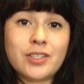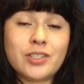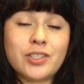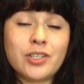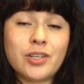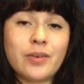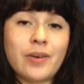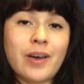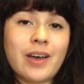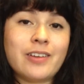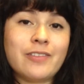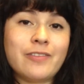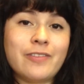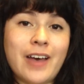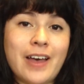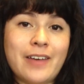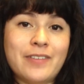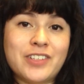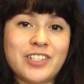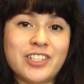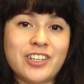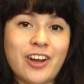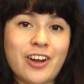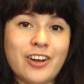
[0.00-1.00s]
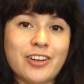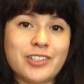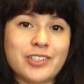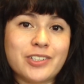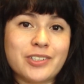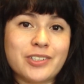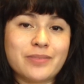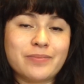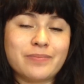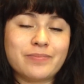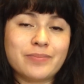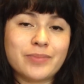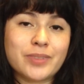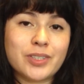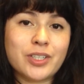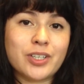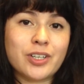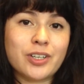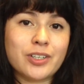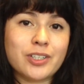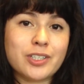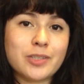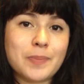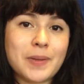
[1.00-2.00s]
2 out of 5 stars.
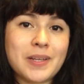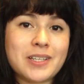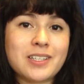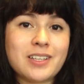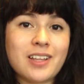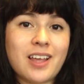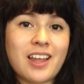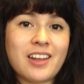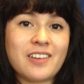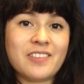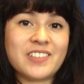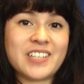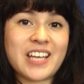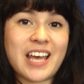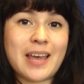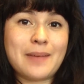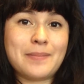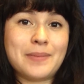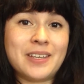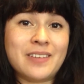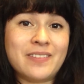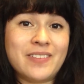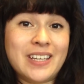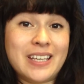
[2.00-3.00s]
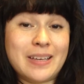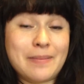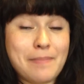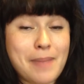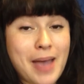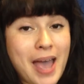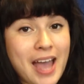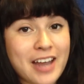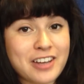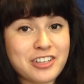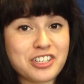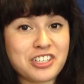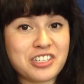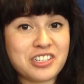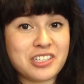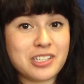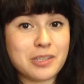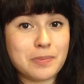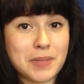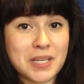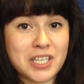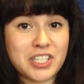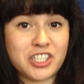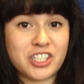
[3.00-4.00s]
Kirk spends a lot of time giving impassioned
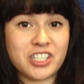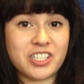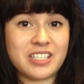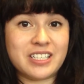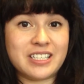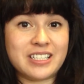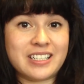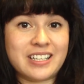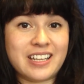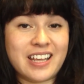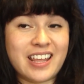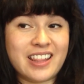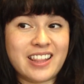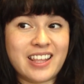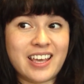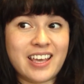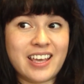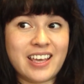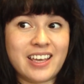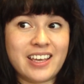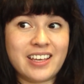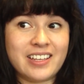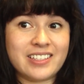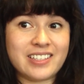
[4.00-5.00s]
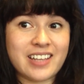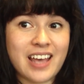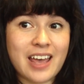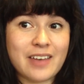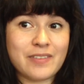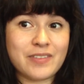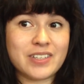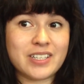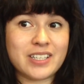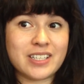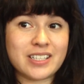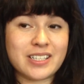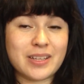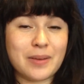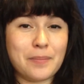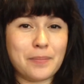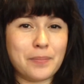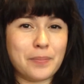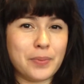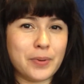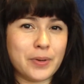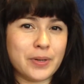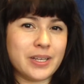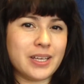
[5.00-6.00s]
speeches, and they dive into
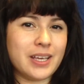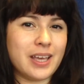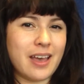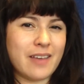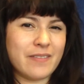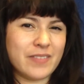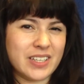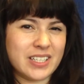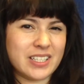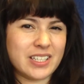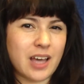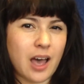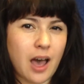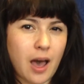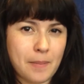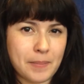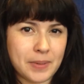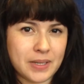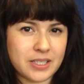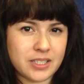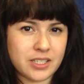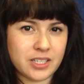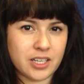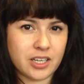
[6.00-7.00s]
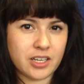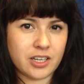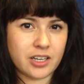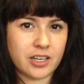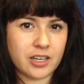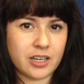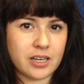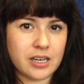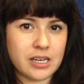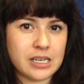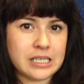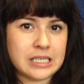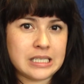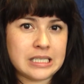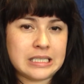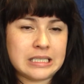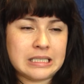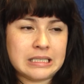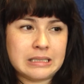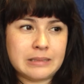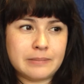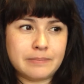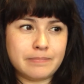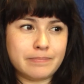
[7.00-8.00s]
some pretty heavy topics here,
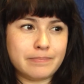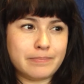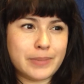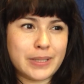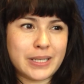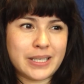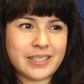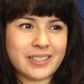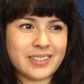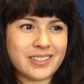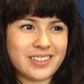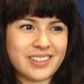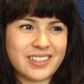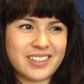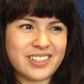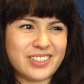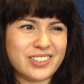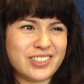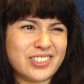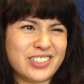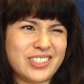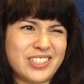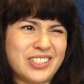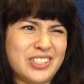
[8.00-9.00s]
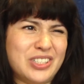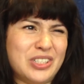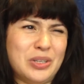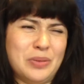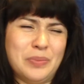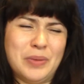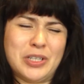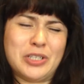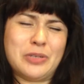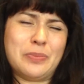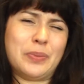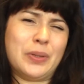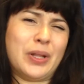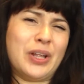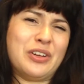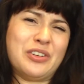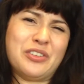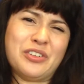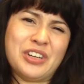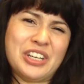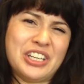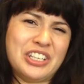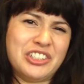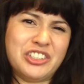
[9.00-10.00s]
but there's just too much
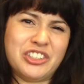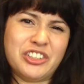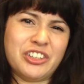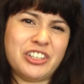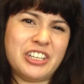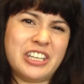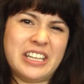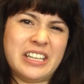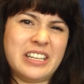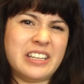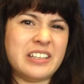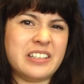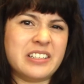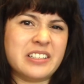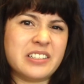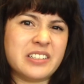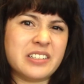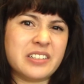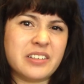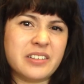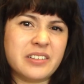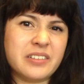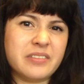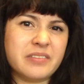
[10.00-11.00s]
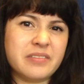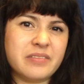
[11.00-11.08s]
blundering jerkiness.